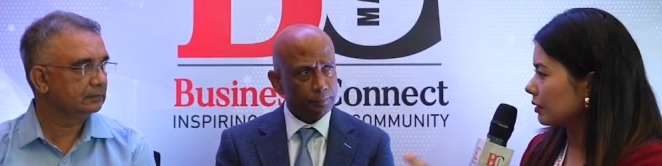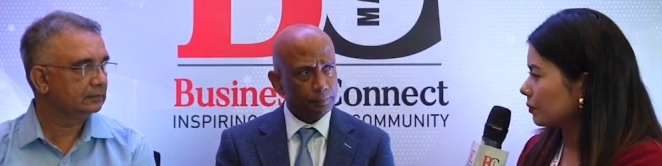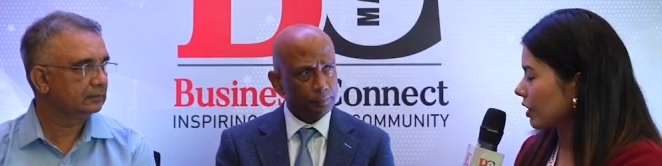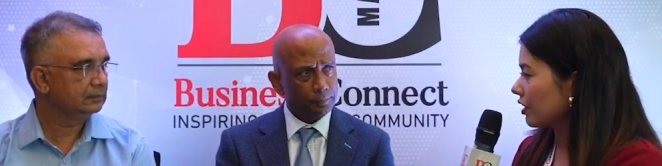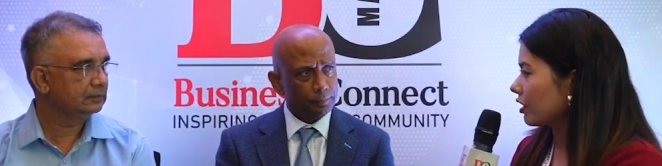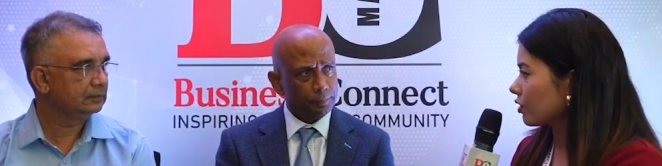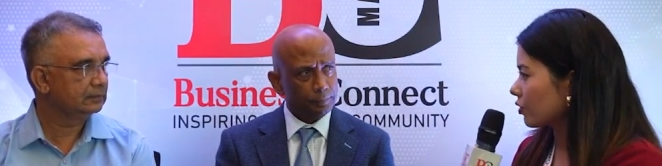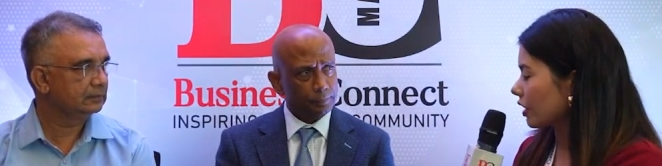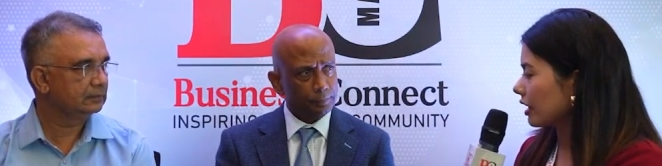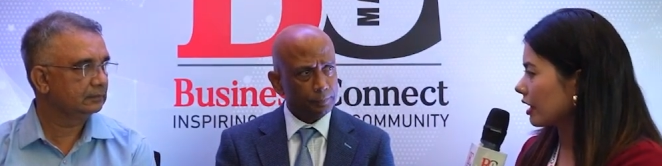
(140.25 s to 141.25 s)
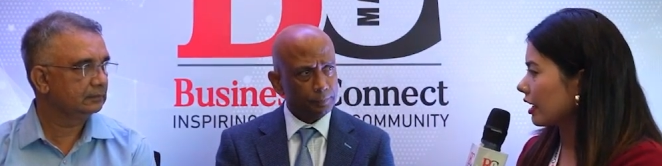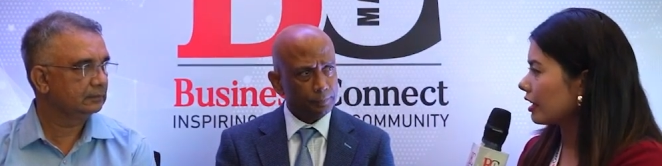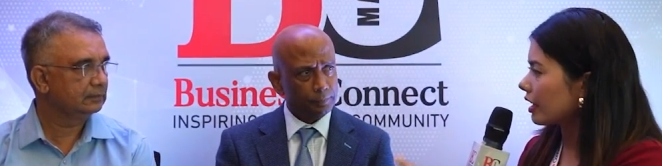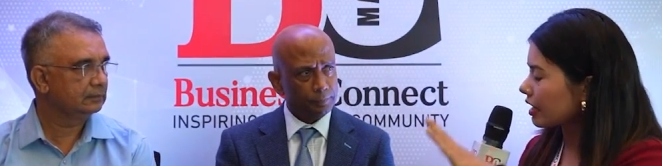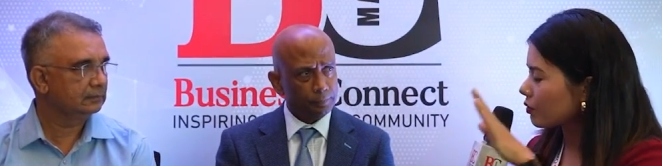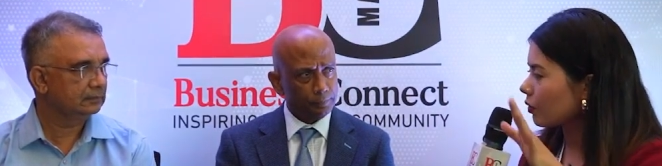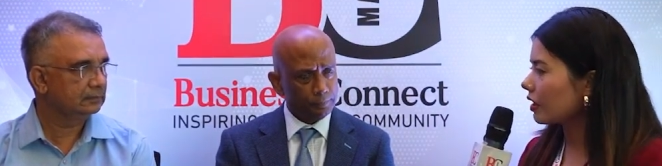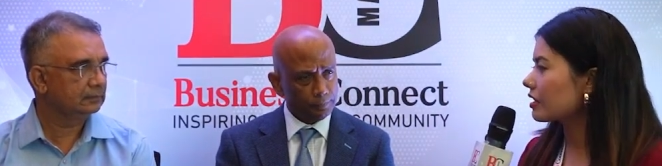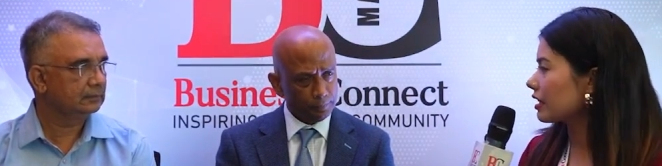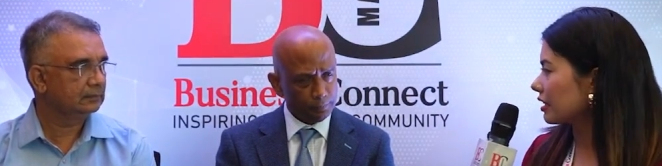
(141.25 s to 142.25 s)
Speaker 1: in Australia and as well as
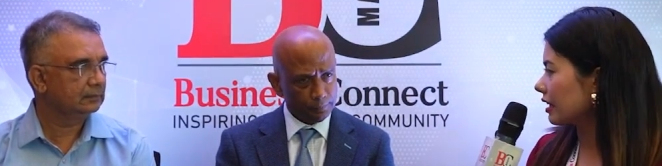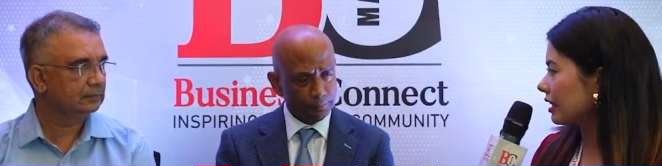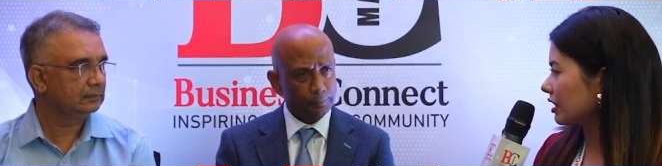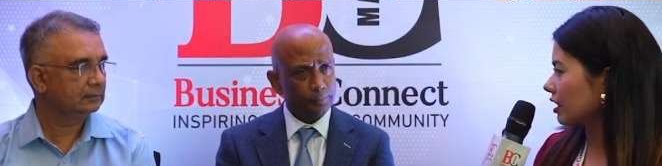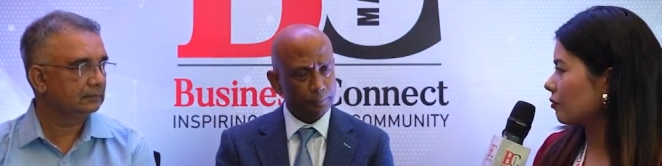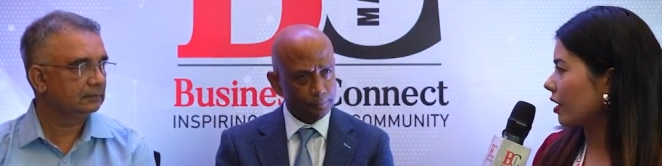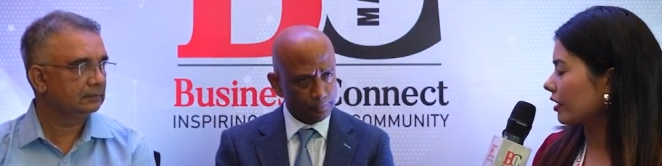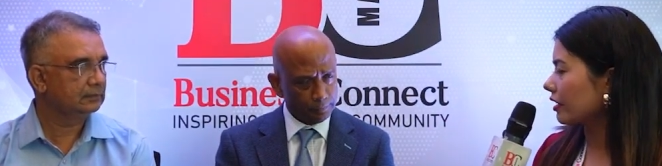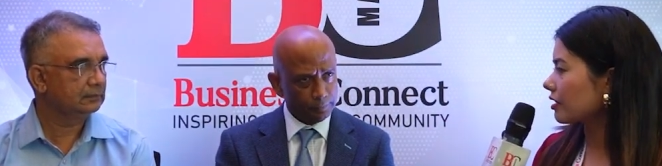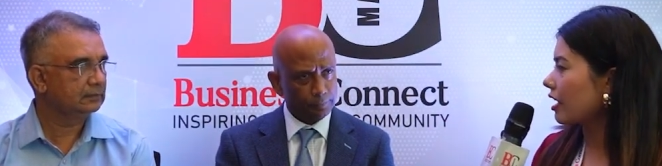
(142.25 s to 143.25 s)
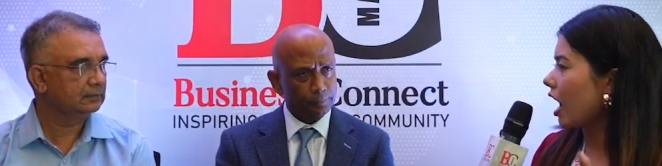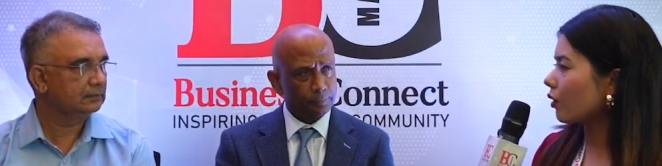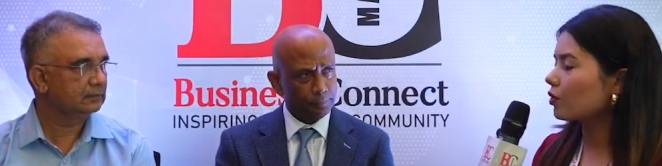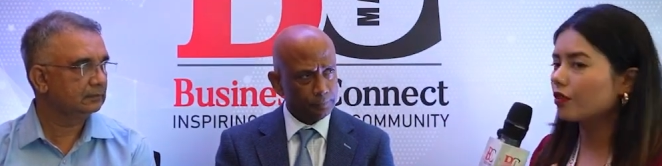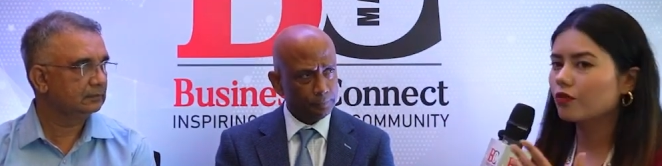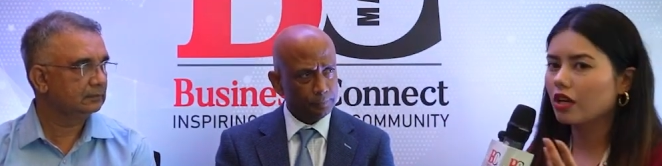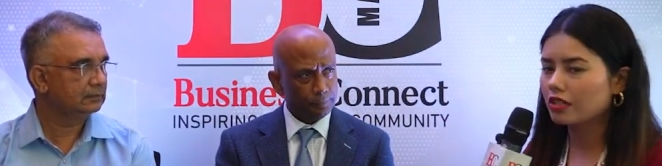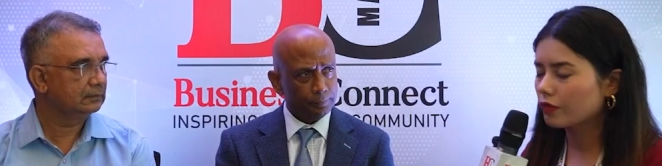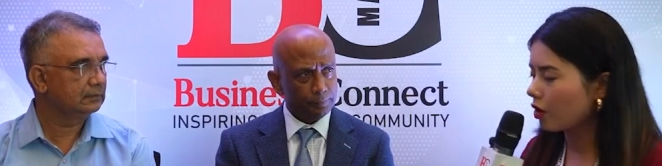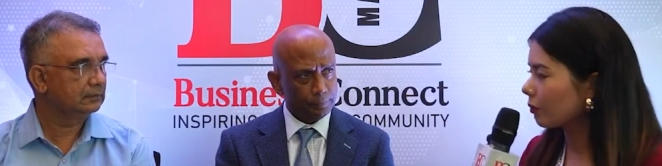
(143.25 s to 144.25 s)
in the Indian markets, how you have
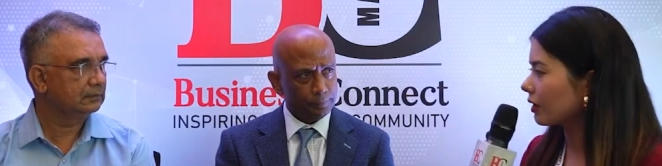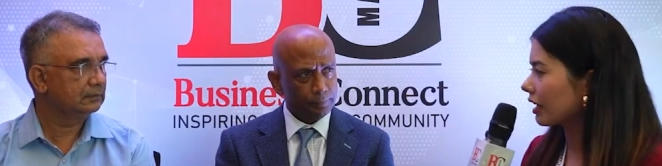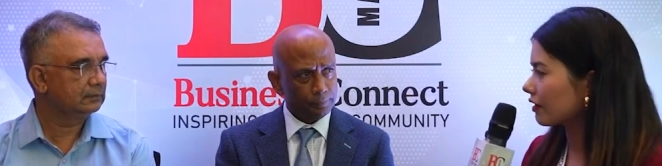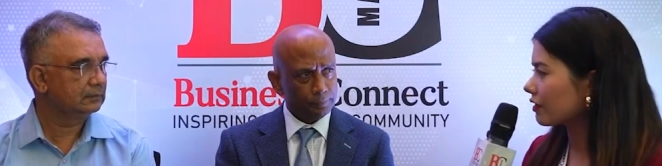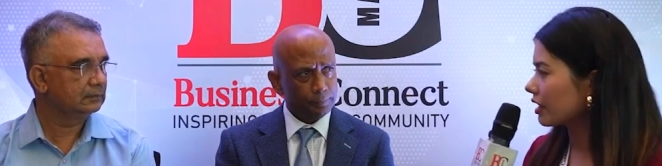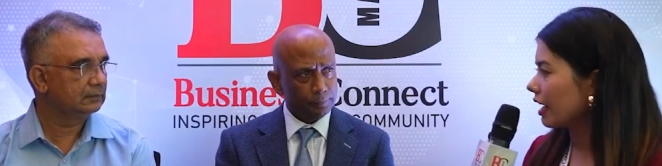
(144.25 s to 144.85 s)
transformed lives